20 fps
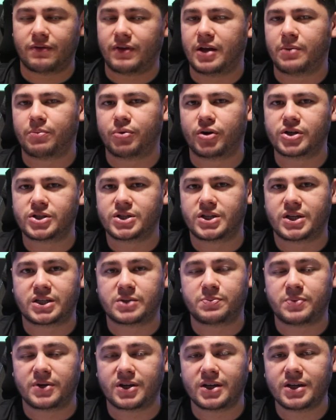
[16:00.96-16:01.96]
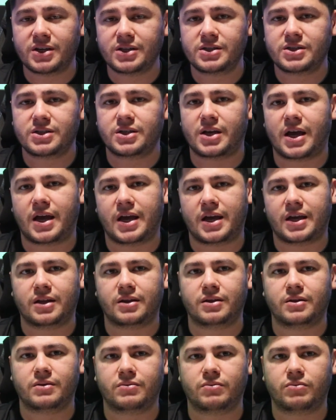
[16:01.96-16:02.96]
in-person experience
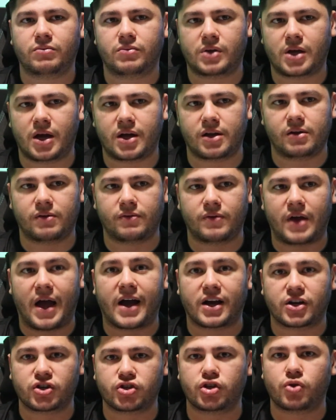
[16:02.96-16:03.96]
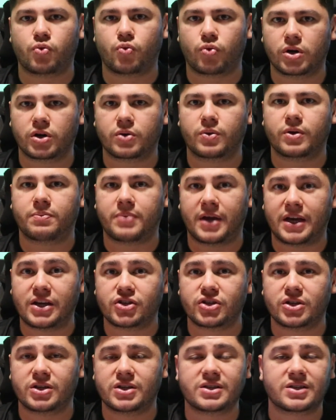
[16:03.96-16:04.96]
and kind of actually work with
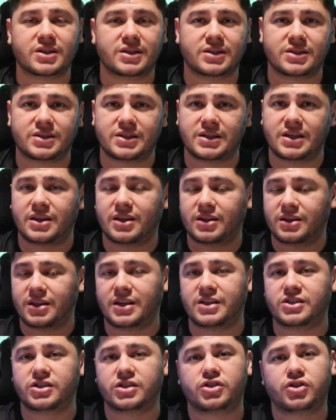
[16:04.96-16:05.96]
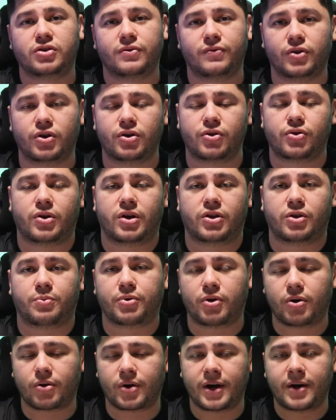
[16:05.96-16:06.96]
patients and see the things that you've learned throughout the
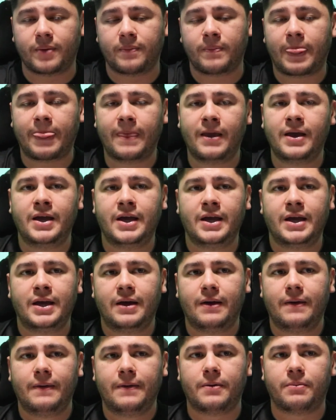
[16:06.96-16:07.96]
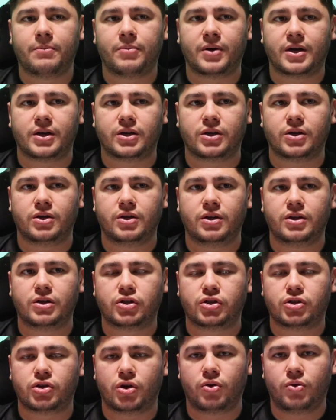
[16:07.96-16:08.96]
program. But
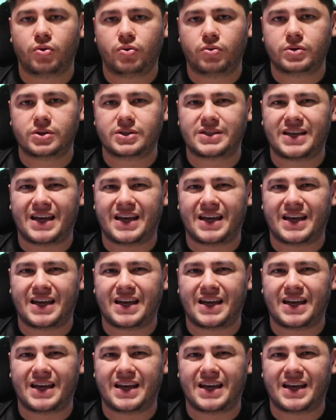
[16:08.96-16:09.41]
don't